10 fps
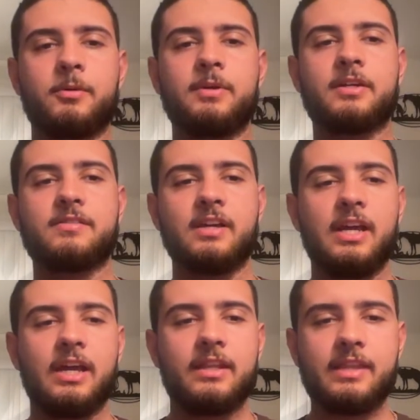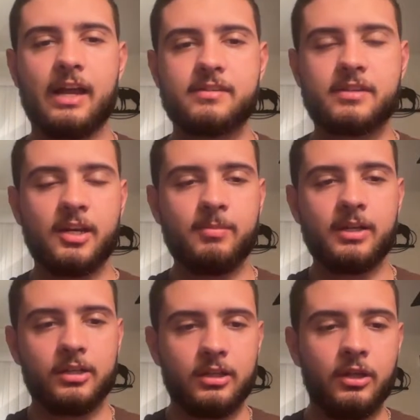because that's going to be
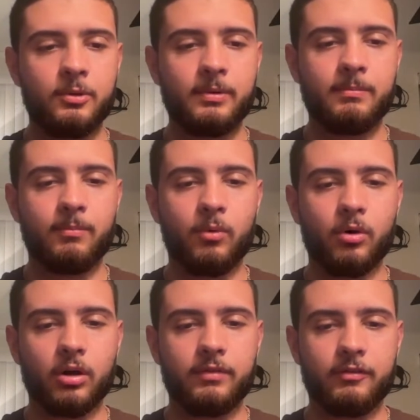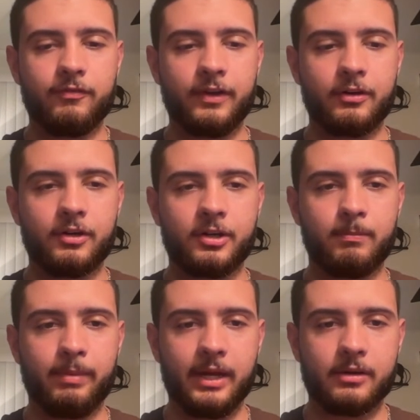a little bit more of a fairer
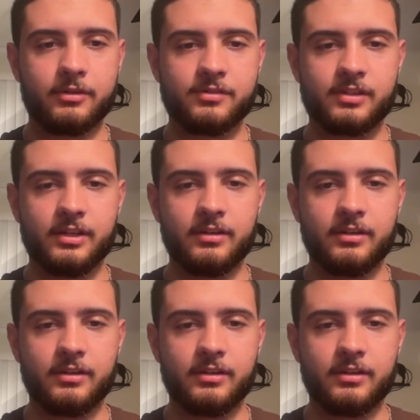comparison.